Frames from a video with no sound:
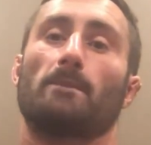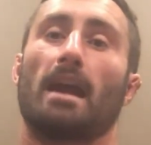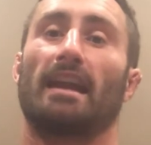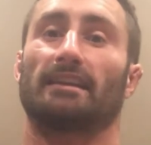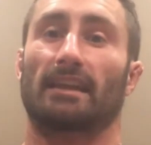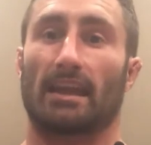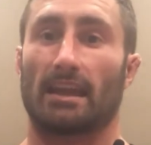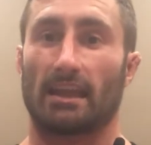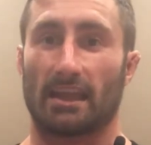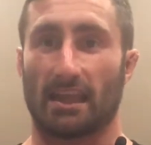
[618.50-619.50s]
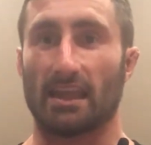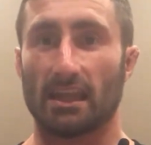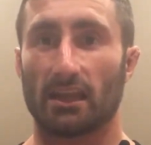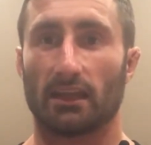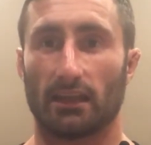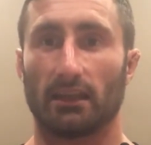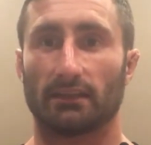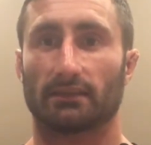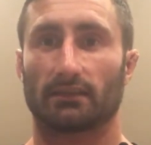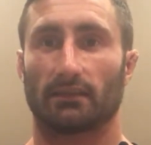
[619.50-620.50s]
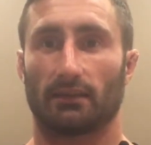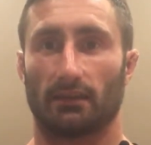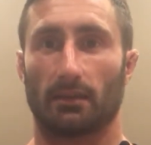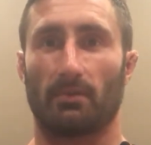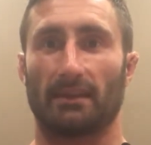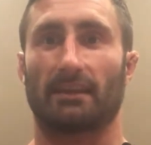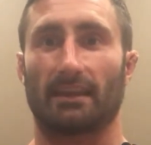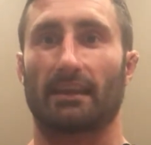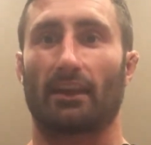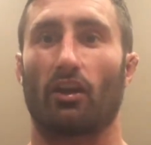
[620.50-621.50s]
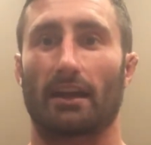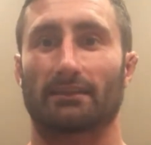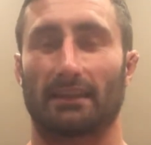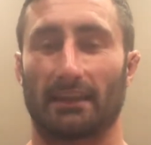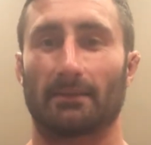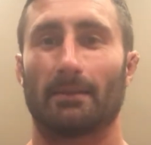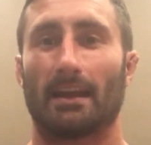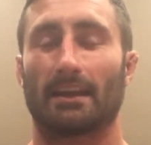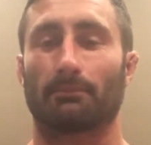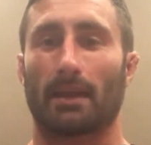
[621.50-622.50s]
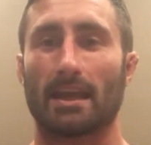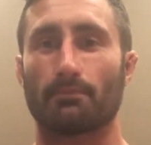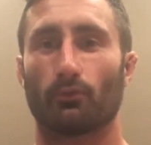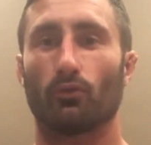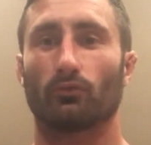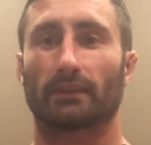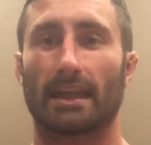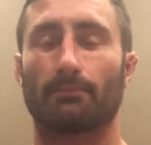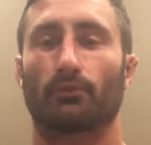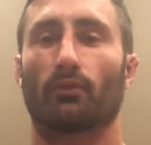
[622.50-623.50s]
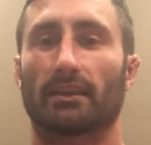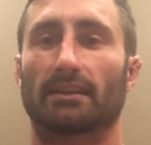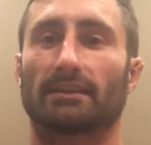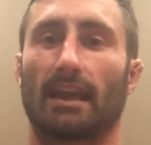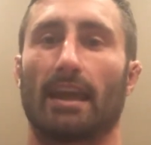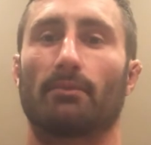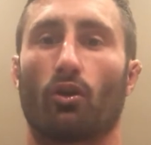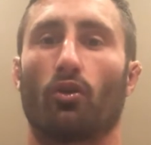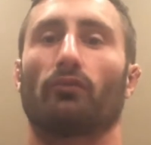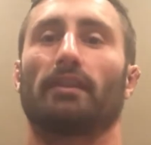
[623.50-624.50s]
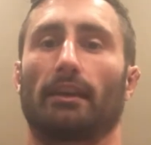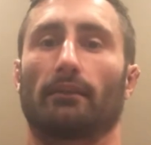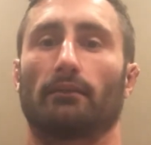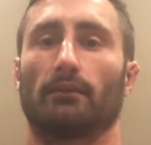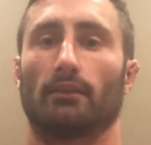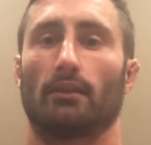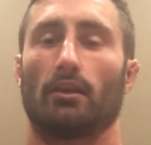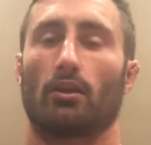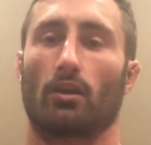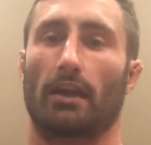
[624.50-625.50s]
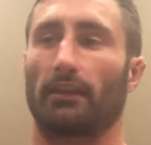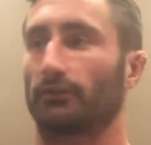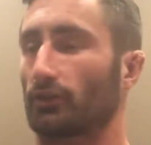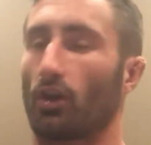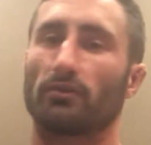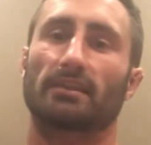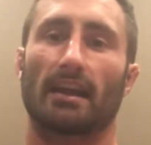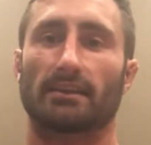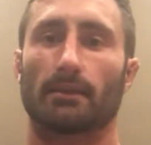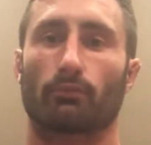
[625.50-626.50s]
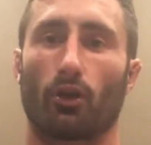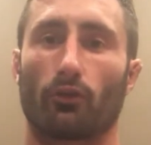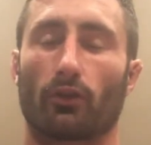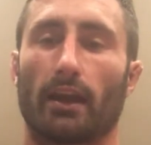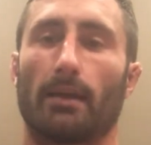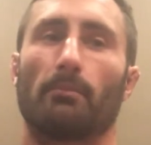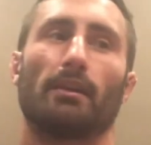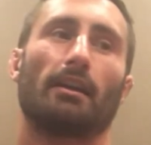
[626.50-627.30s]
and here is the big thing that I see is people keep doing the same old thing. All right, they don't change their program.